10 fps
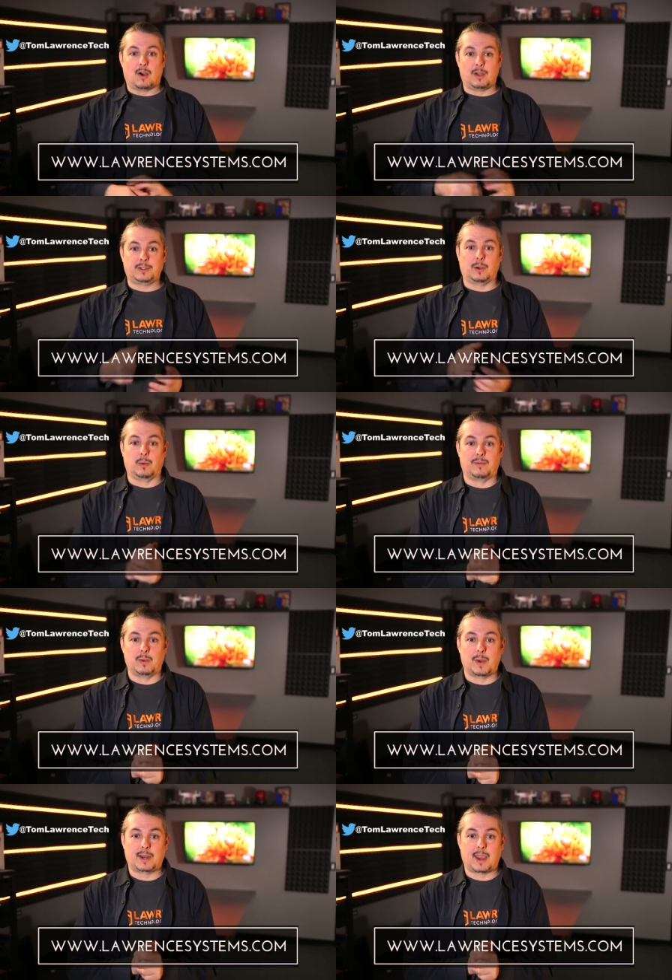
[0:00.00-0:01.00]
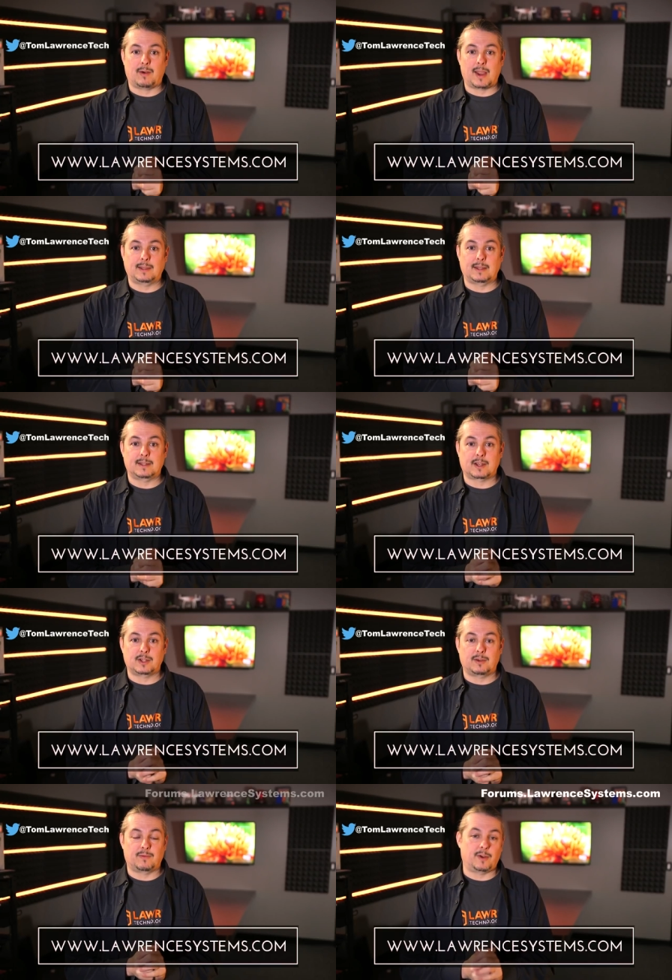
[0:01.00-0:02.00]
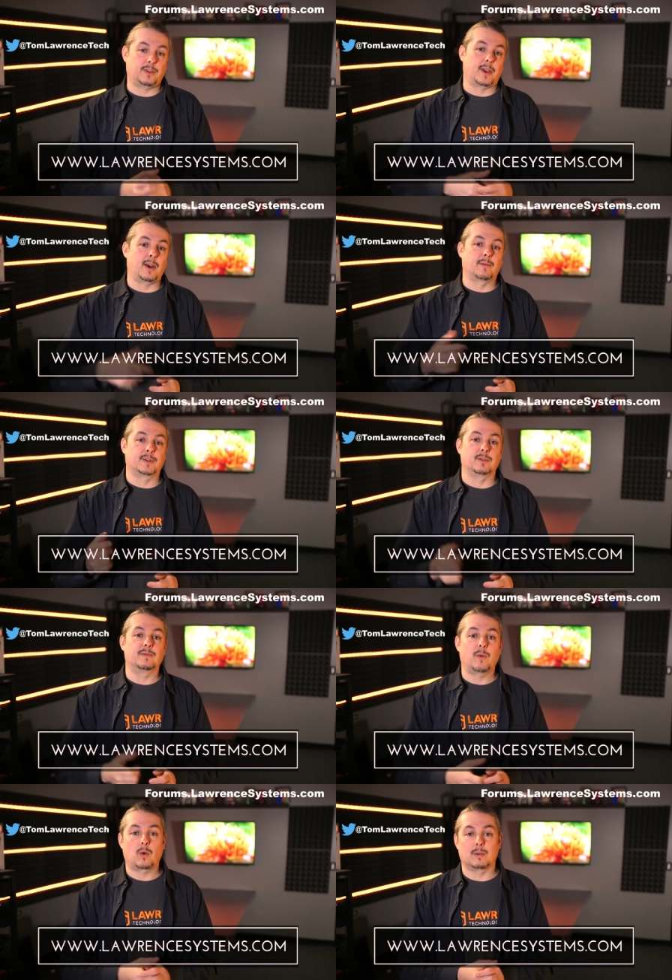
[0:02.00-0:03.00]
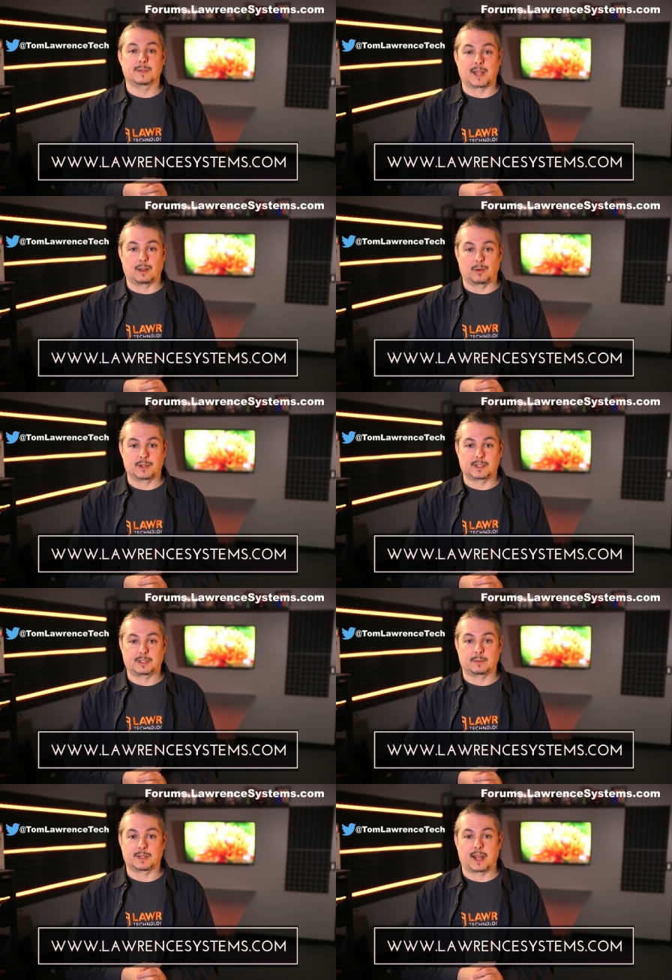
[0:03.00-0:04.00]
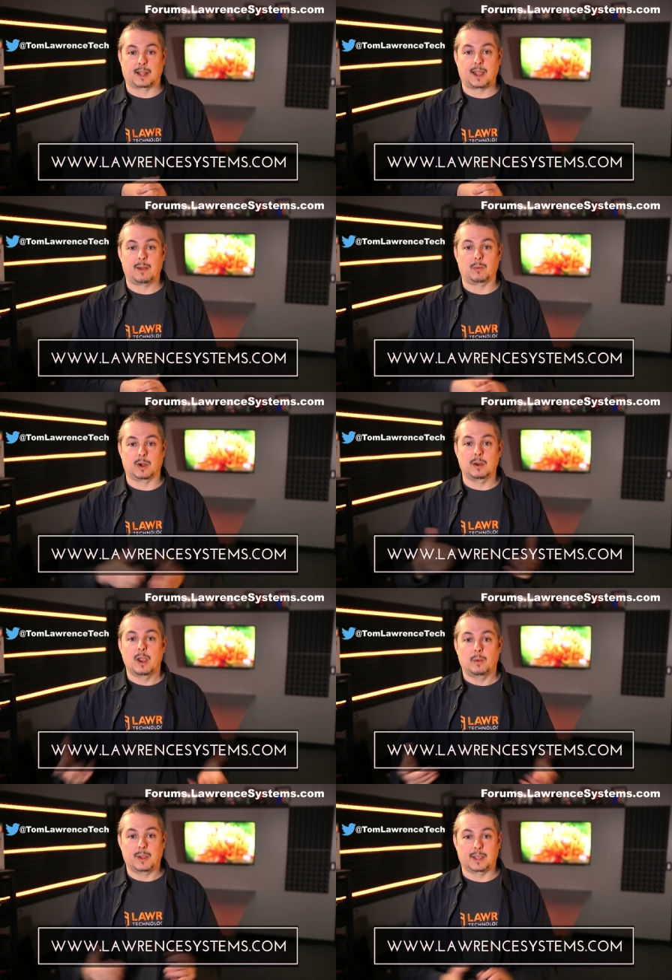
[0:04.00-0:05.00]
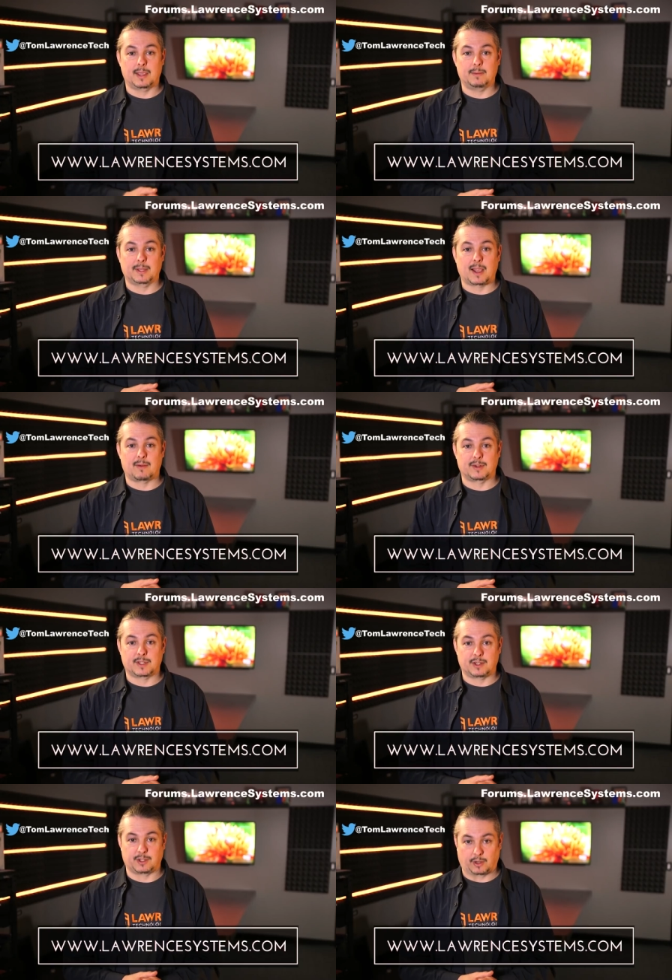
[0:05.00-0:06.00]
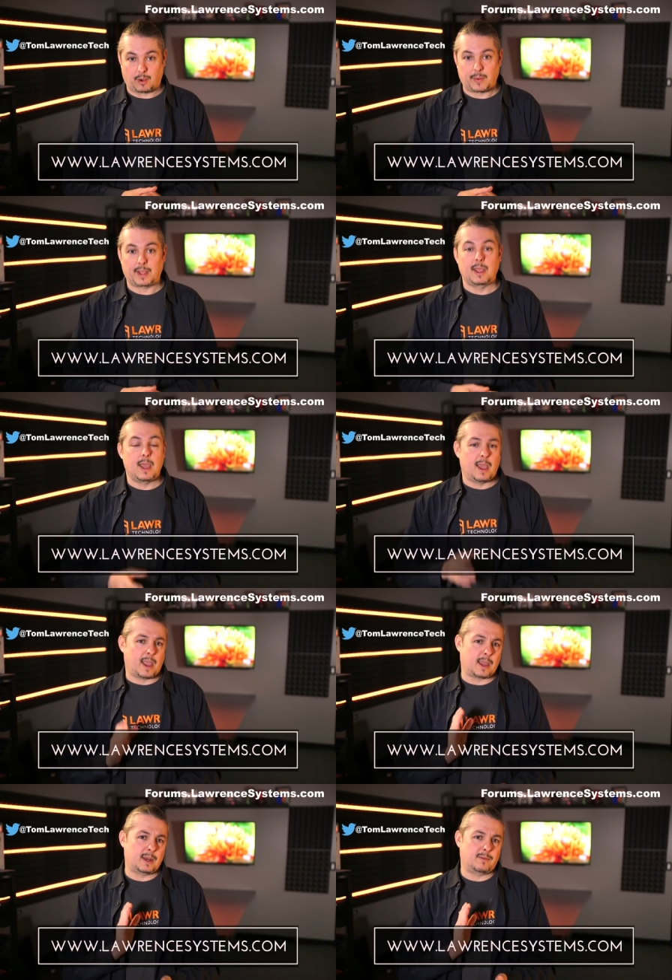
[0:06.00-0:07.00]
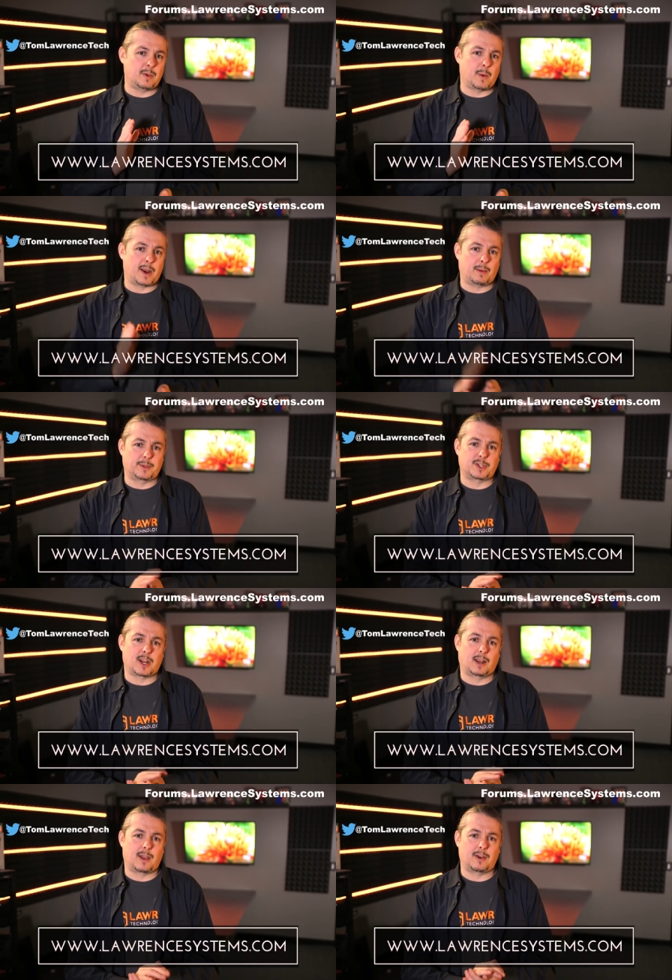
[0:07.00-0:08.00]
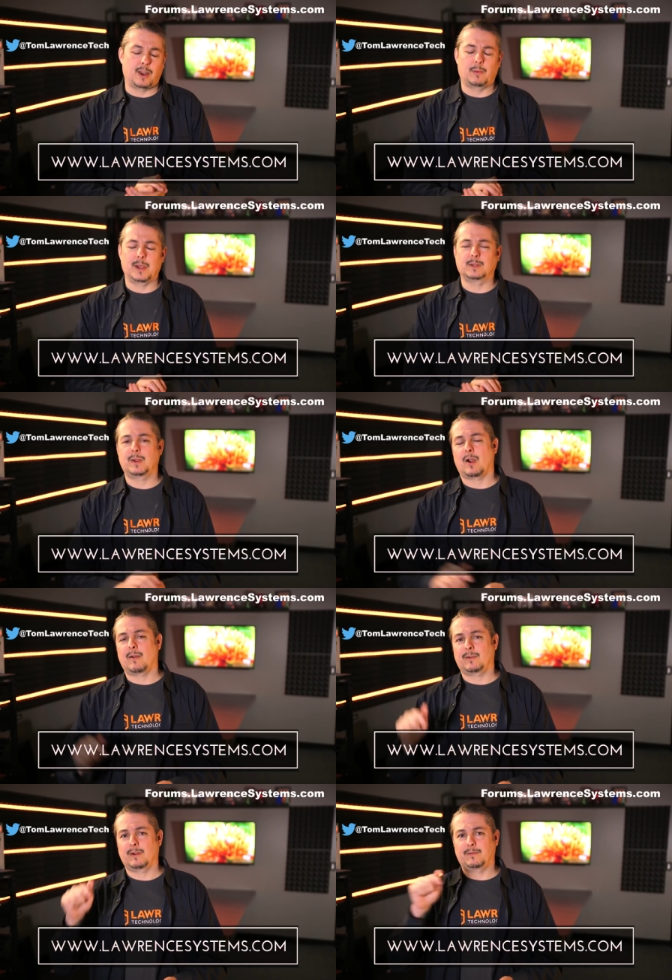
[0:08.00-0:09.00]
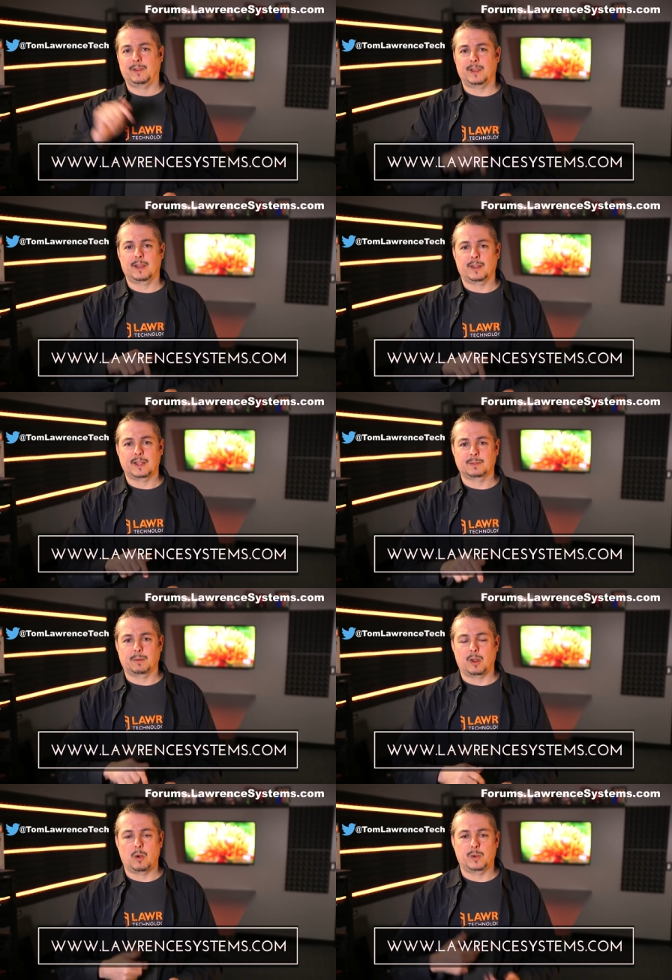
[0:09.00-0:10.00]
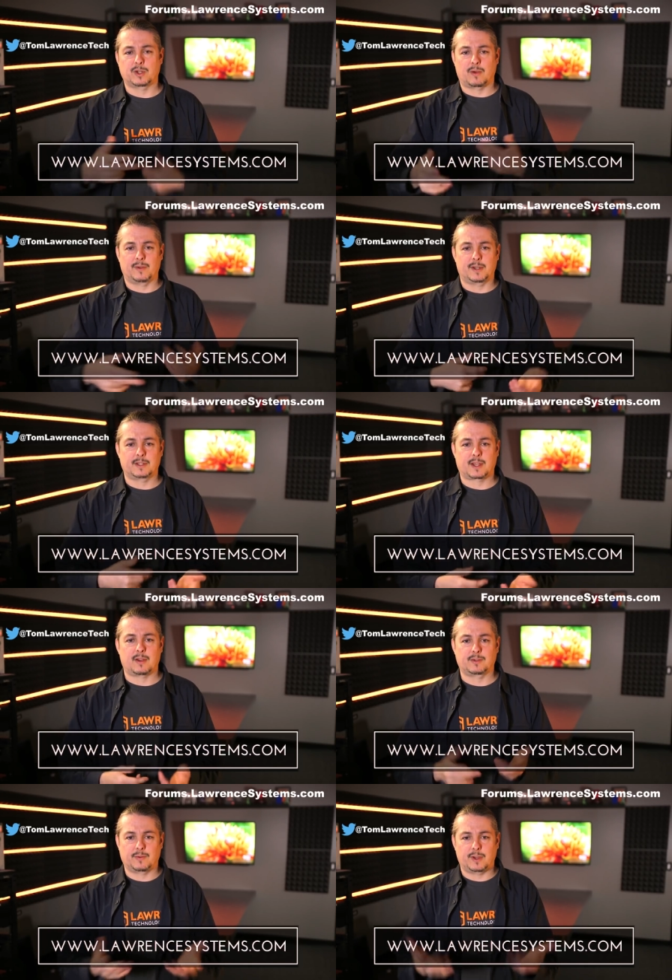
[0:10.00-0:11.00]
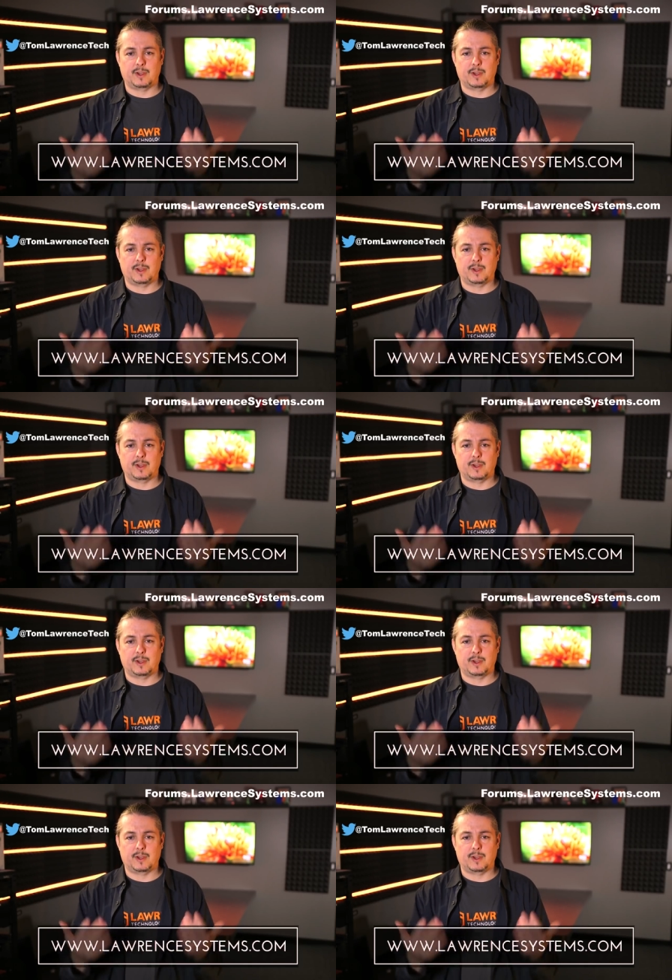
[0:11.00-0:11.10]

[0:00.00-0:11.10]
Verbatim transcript: Also, if you want to carry on the discussion further, head over to forums.lawrencesystems.com where we can keep the conversation going. And if you want to help the channel out in other ways, we offer affiliate links below, which offer discounts for